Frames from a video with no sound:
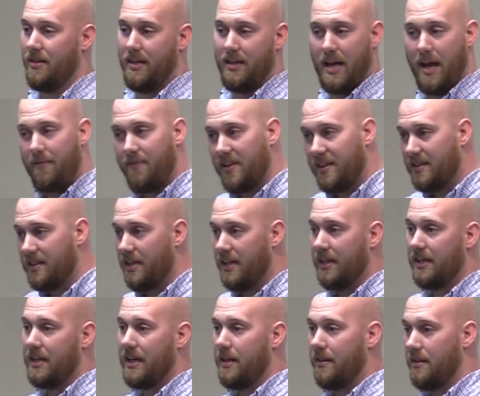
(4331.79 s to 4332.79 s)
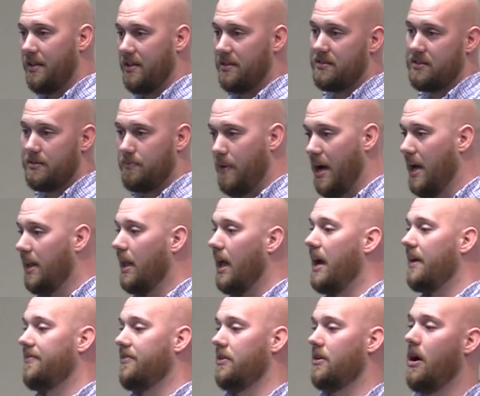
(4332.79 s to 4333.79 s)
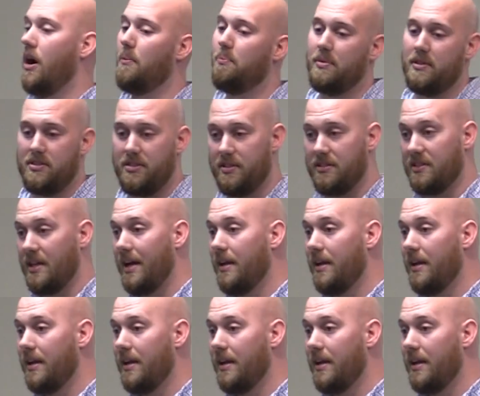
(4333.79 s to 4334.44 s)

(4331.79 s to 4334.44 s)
And everything that my life accomplishes,